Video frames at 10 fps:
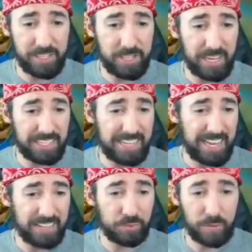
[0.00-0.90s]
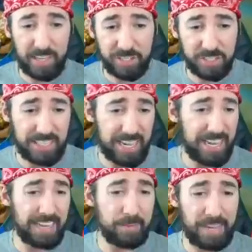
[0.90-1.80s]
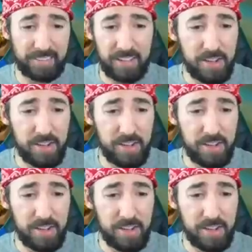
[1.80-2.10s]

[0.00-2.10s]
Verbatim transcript: attack, ranged attack, max.